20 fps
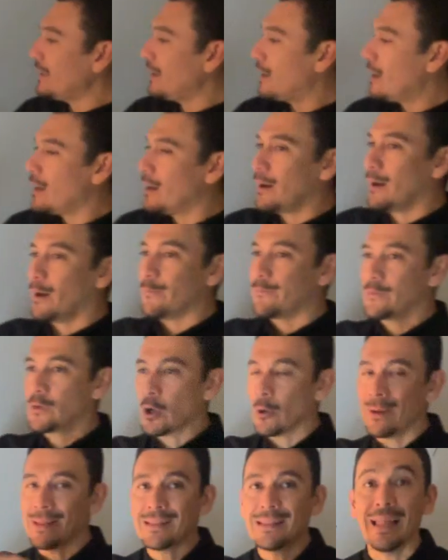of
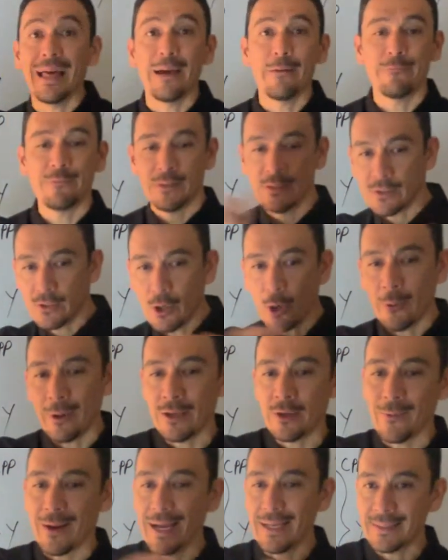going left and
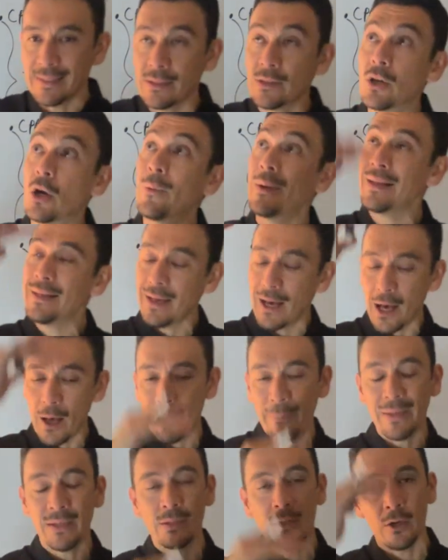going right and going
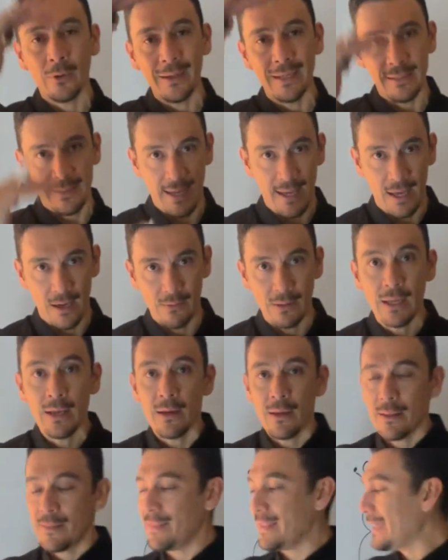up and going down,
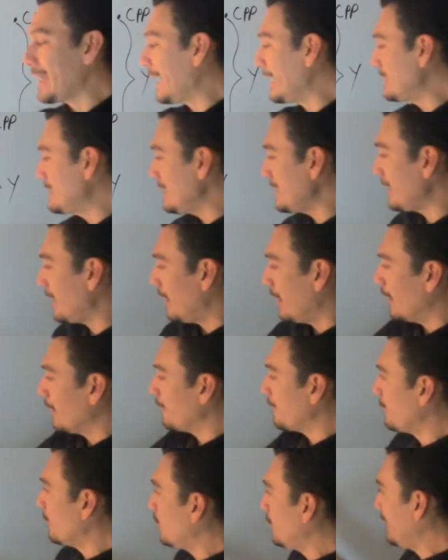the idea
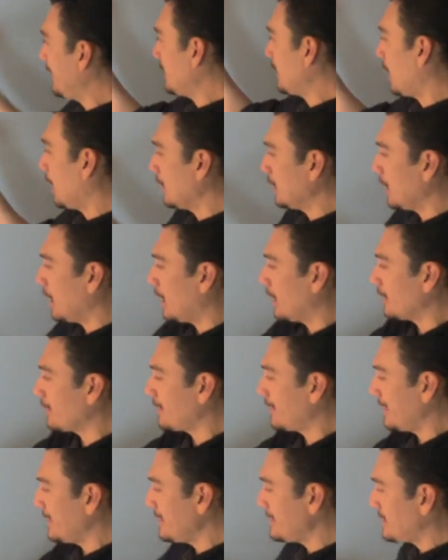of moving along
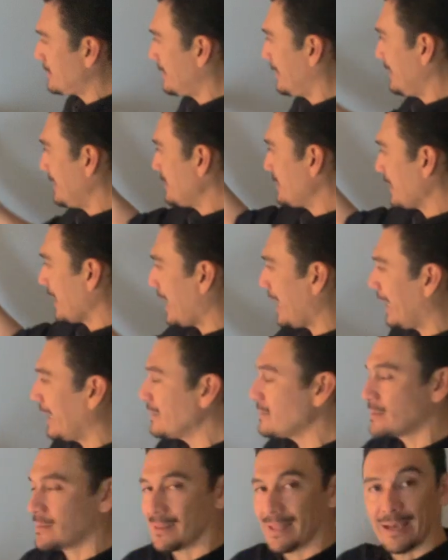these
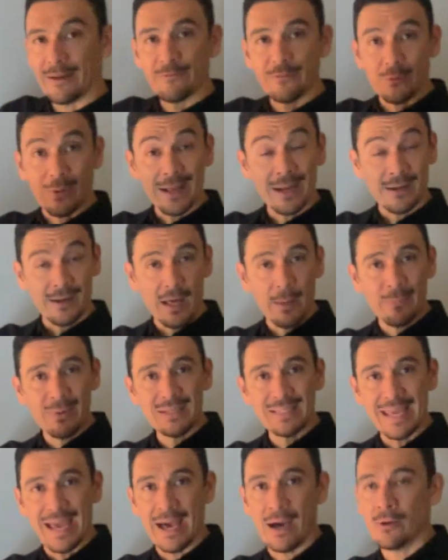lines, left, right, and up
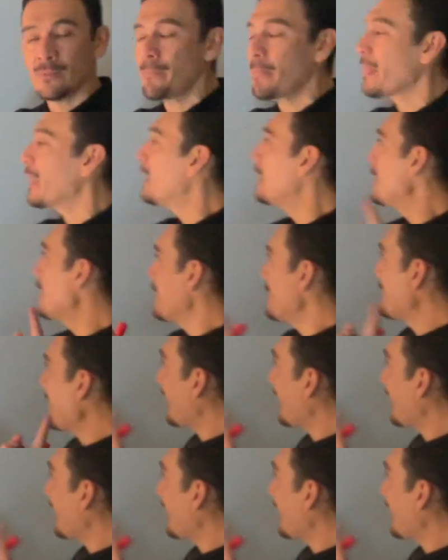and down, that